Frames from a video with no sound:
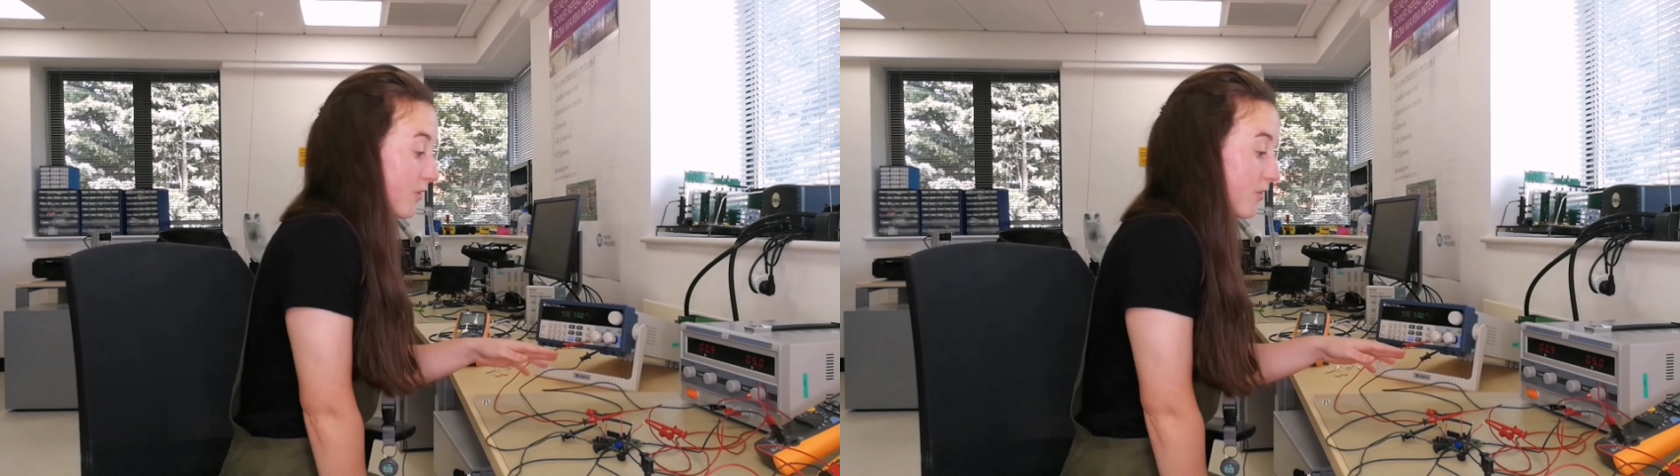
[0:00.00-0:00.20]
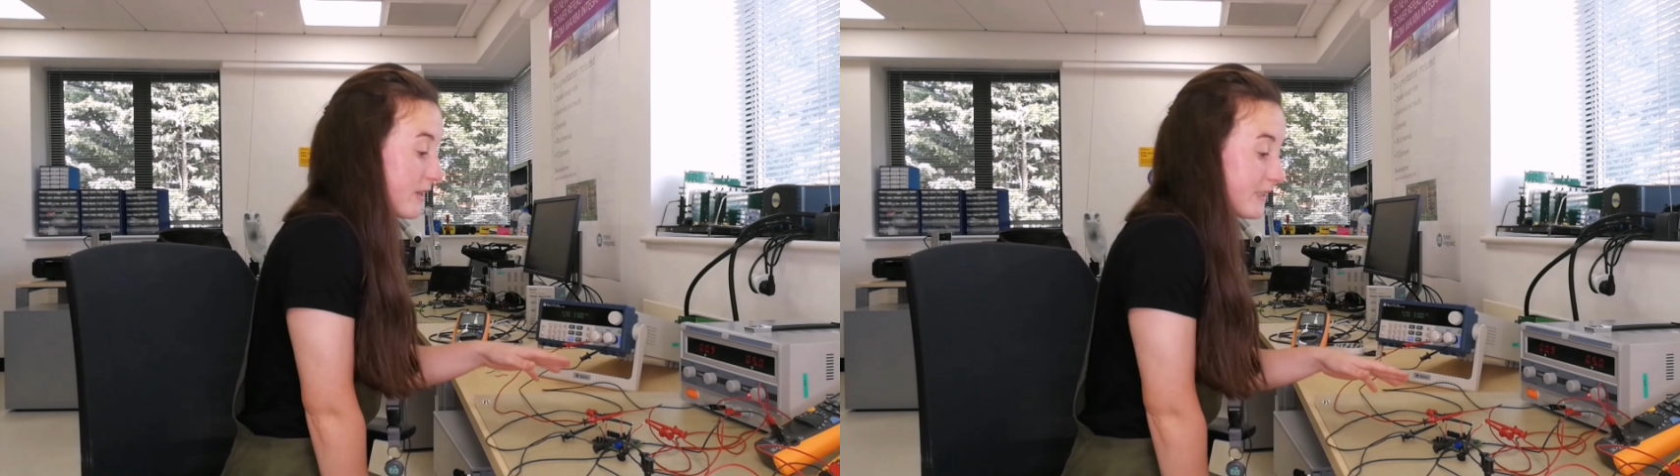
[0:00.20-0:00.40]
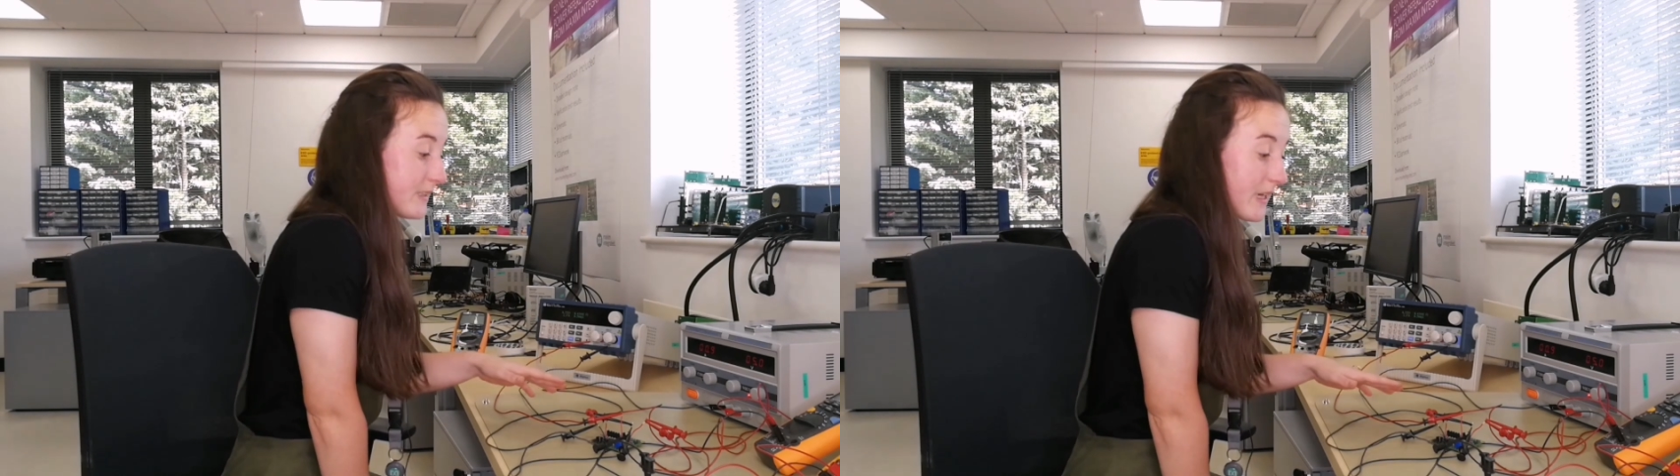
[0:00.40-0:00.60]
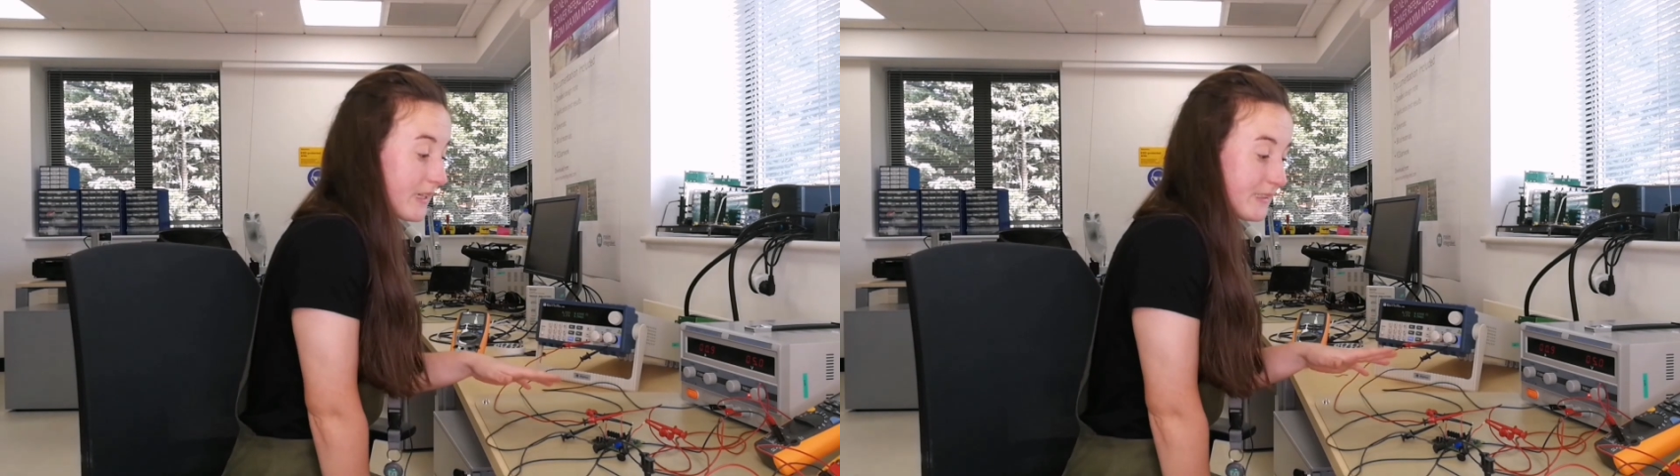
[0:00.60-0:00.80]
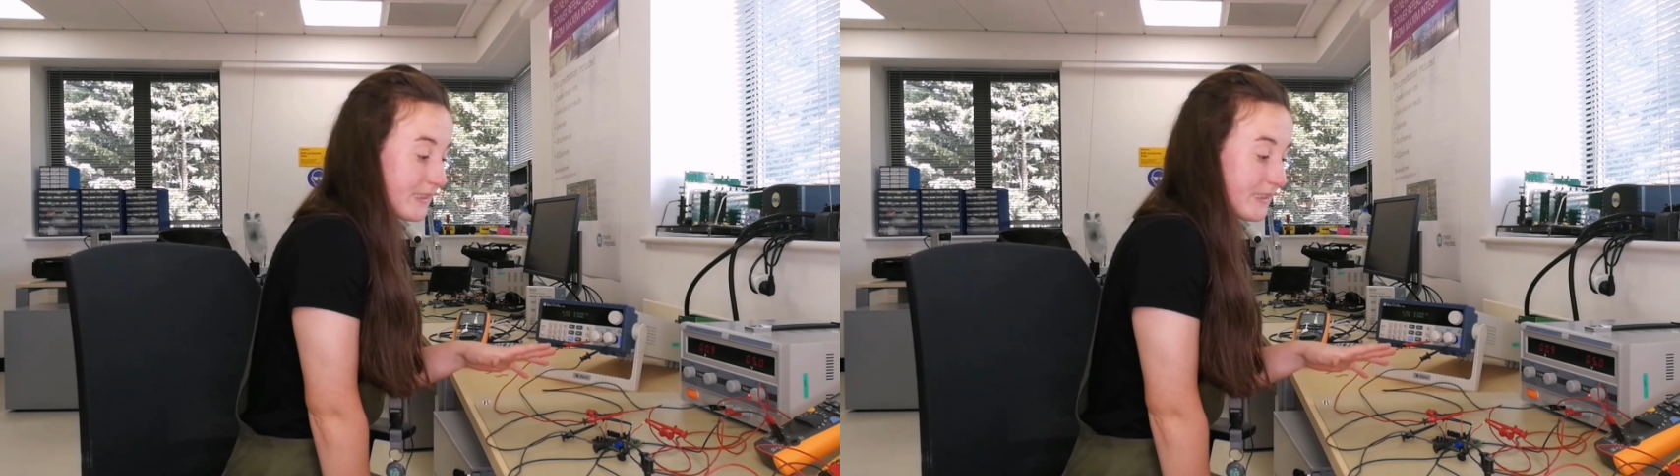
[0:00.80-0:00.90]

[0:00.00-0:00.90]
there is a